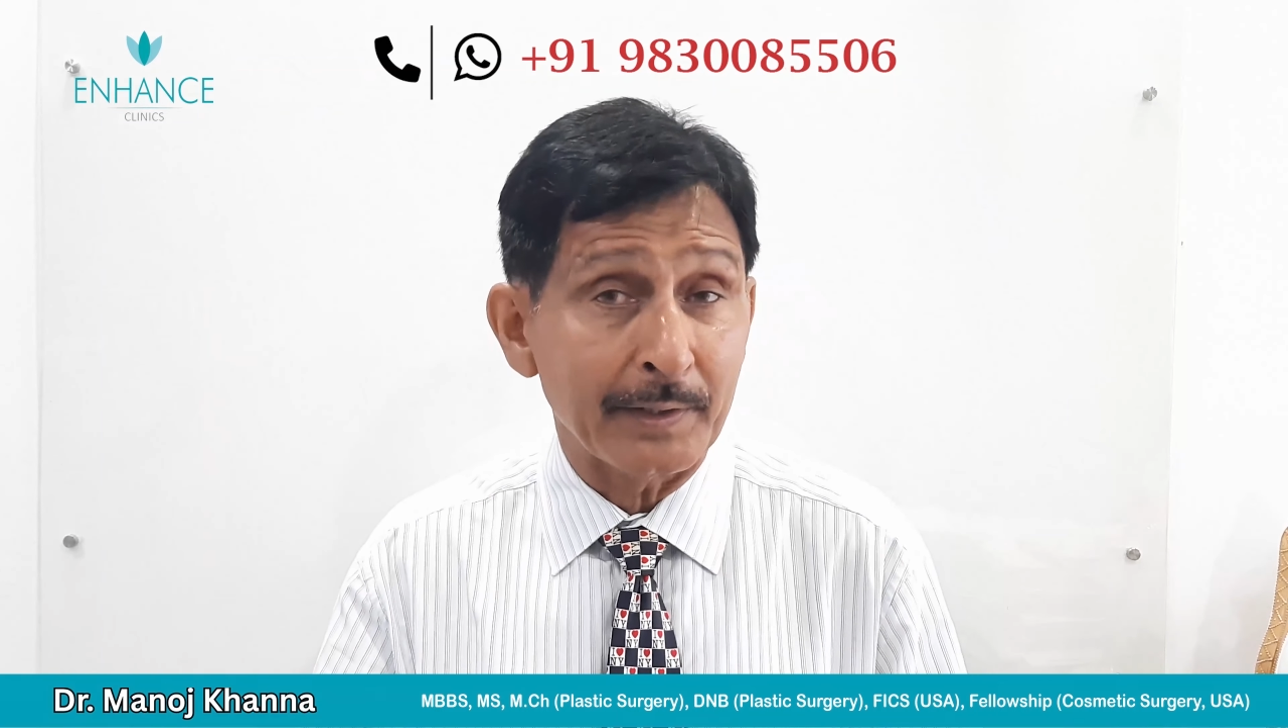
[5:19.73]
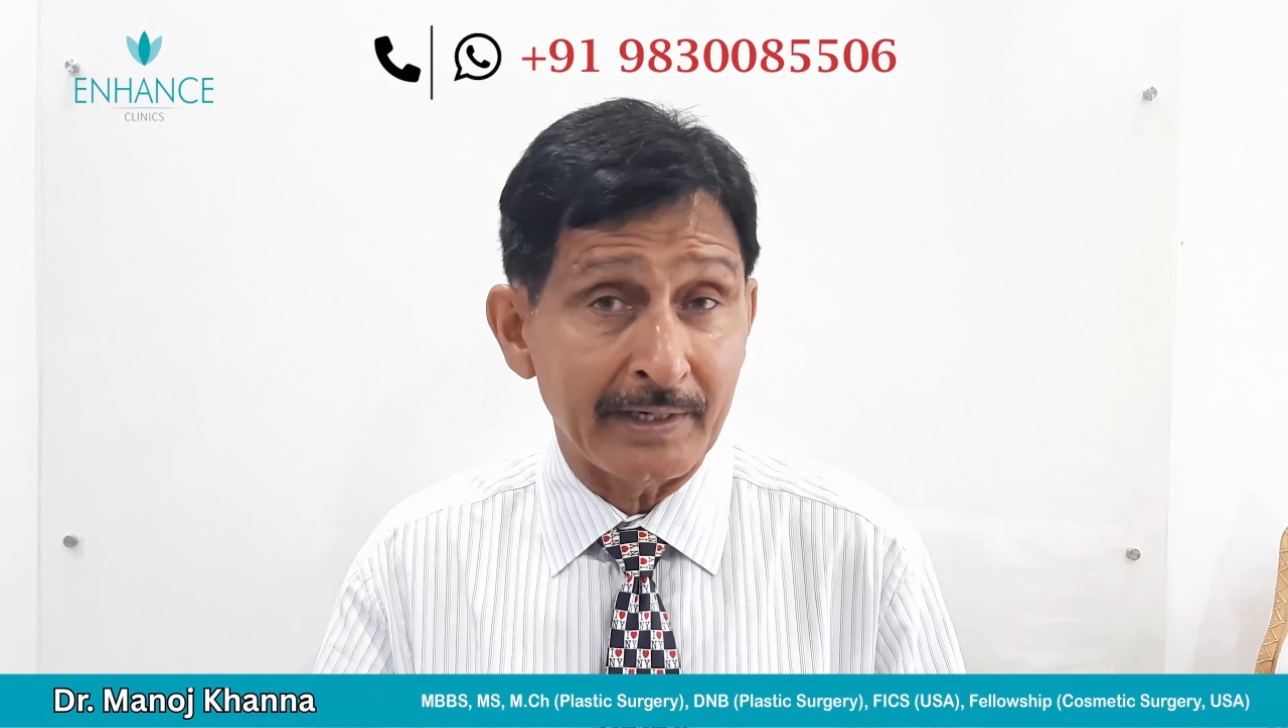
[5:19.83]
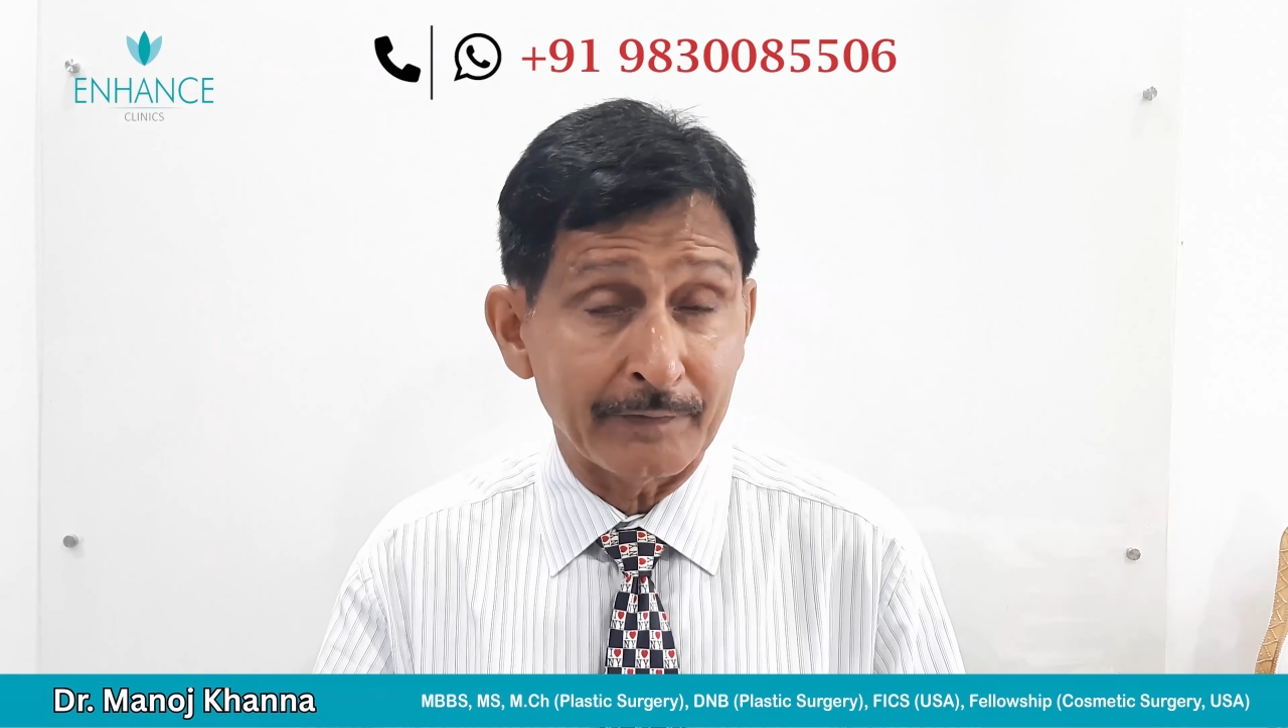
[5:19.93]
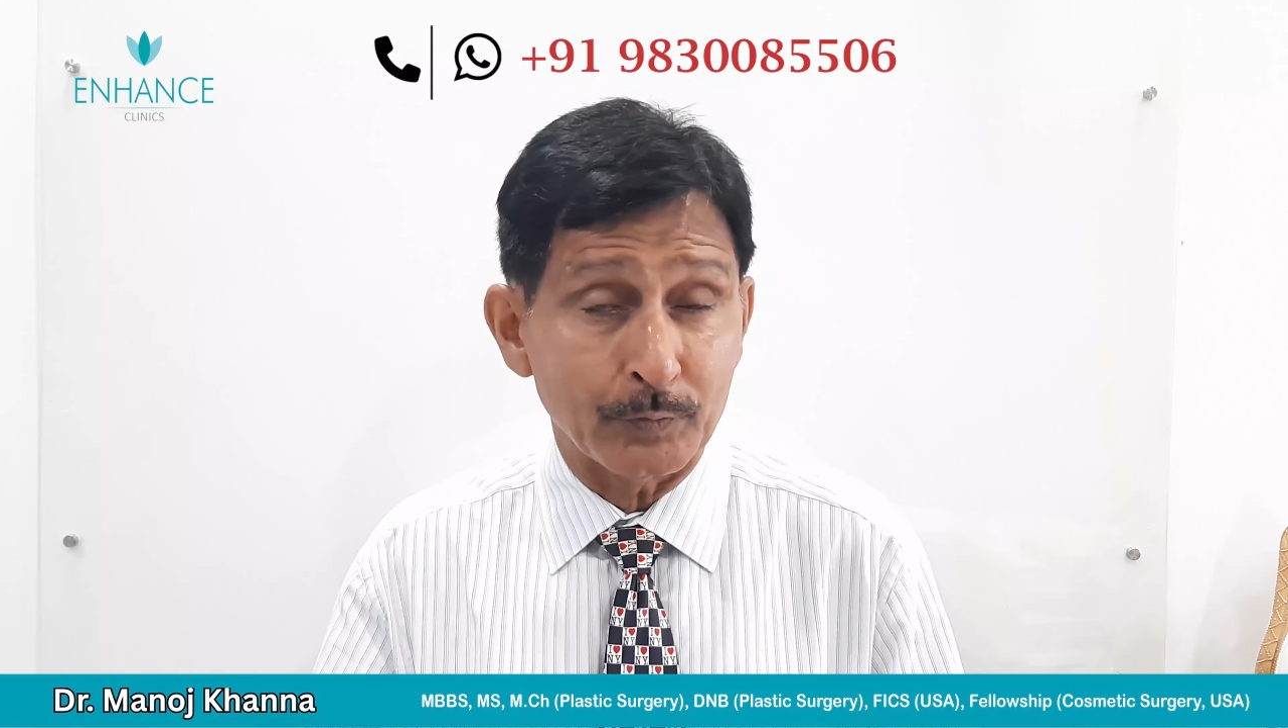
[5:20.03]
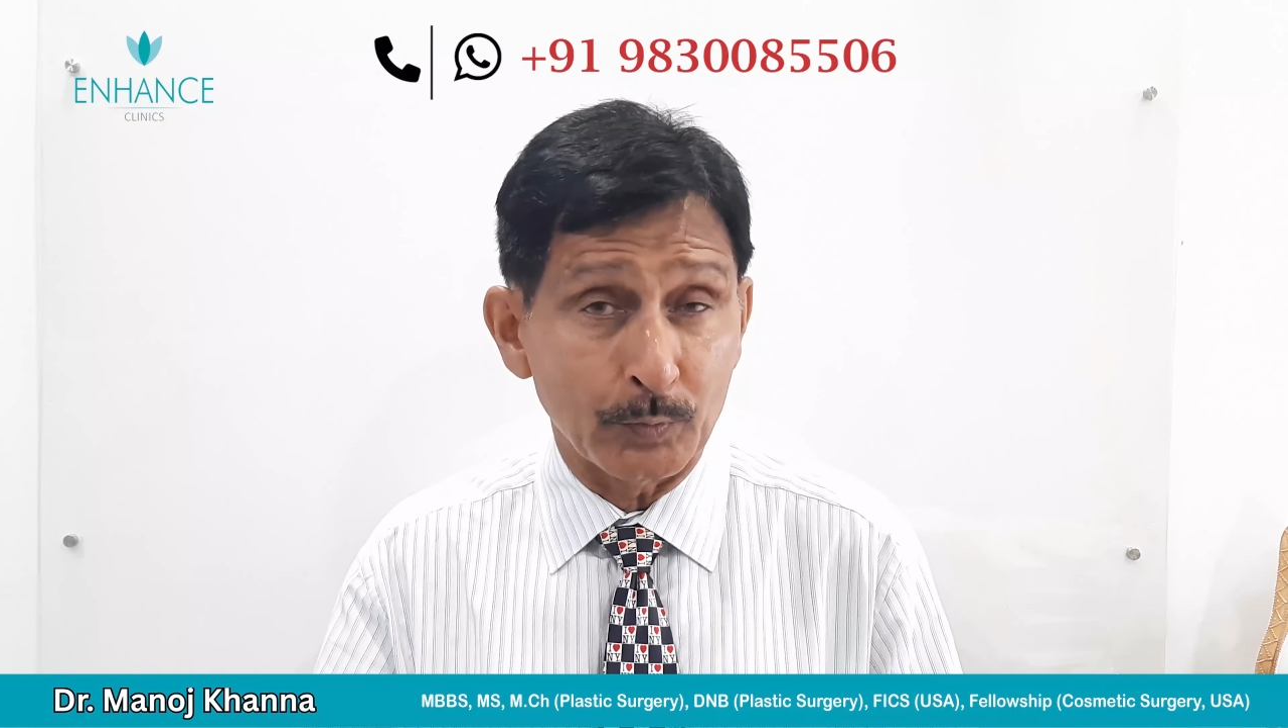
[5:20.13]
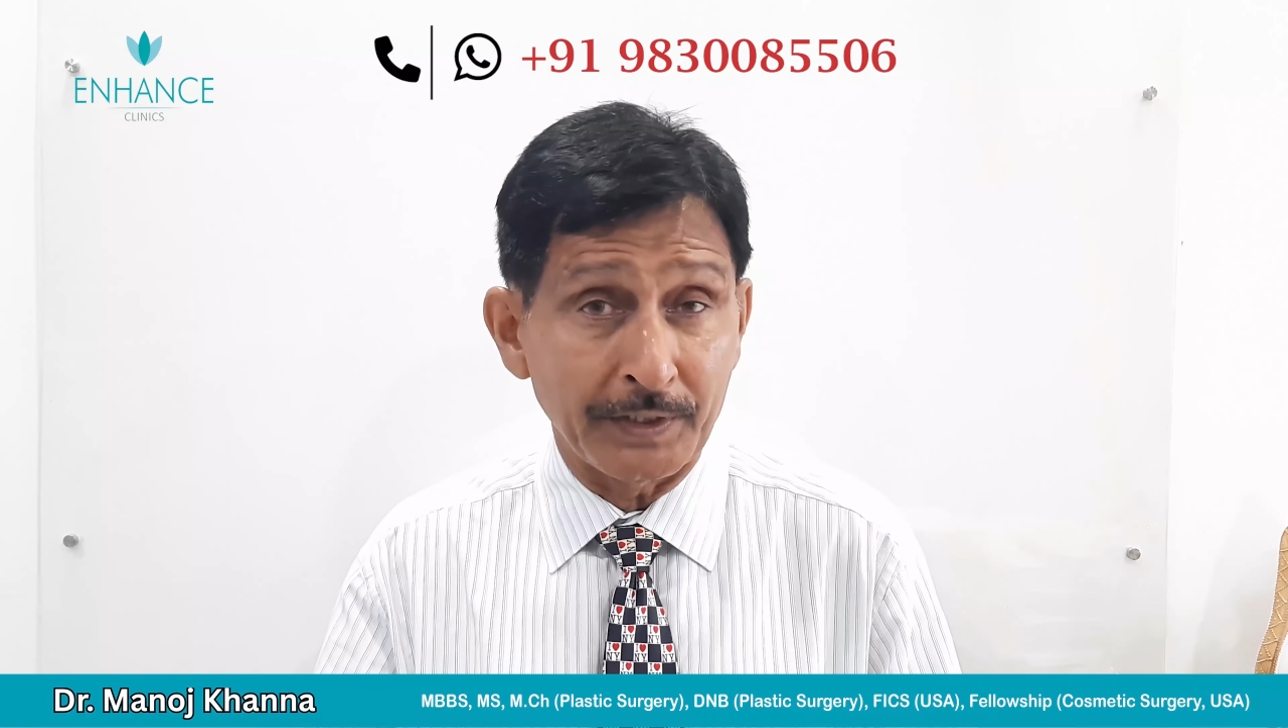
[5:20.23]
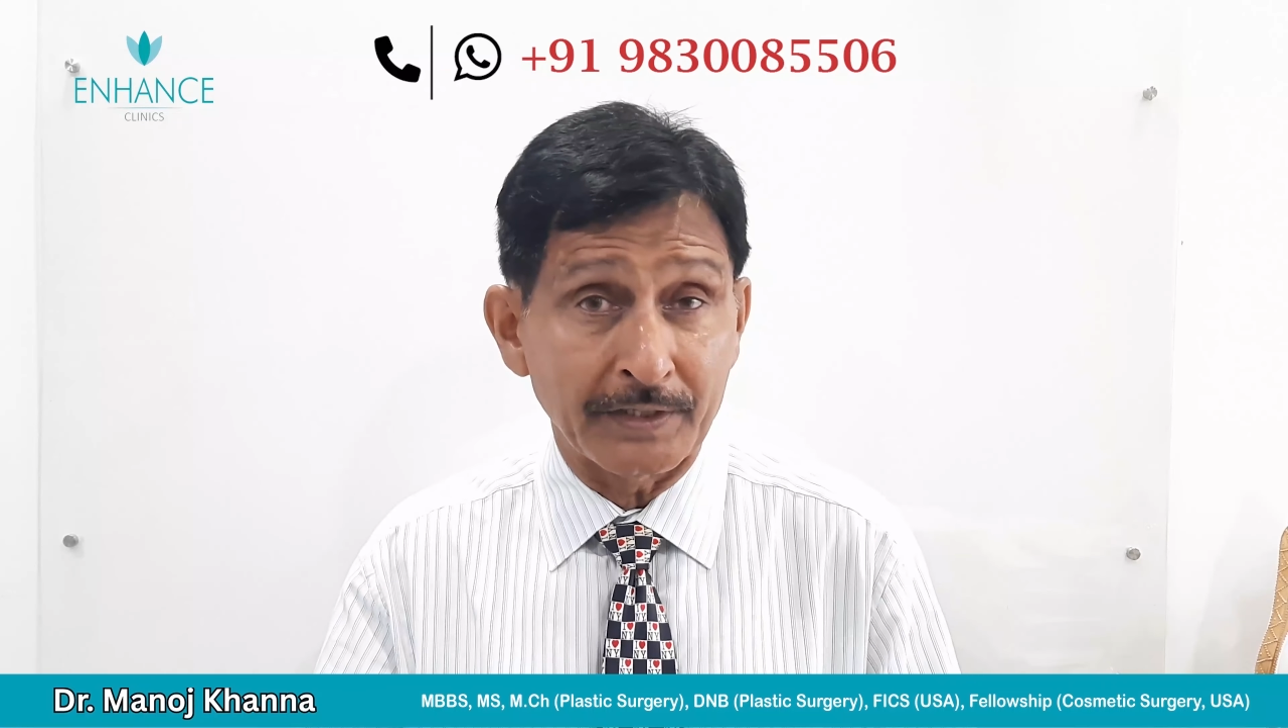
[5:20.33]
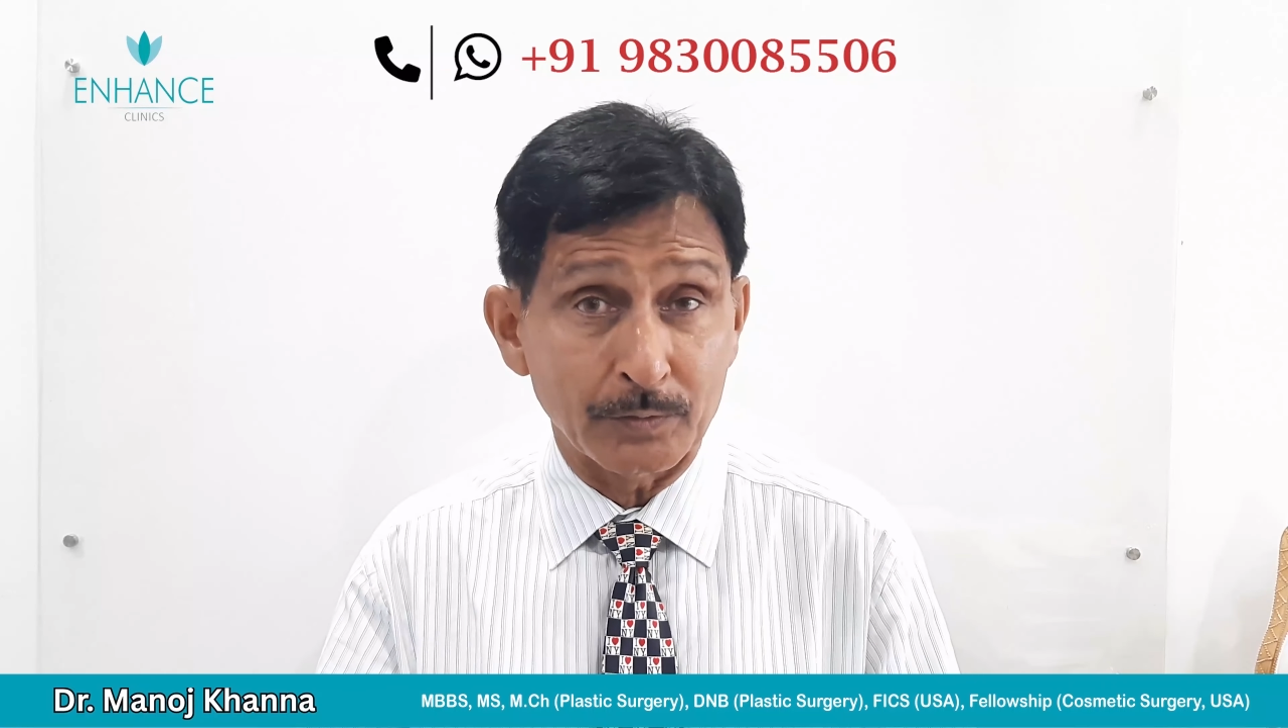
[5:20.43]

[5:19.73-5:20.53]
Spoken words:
an FUE in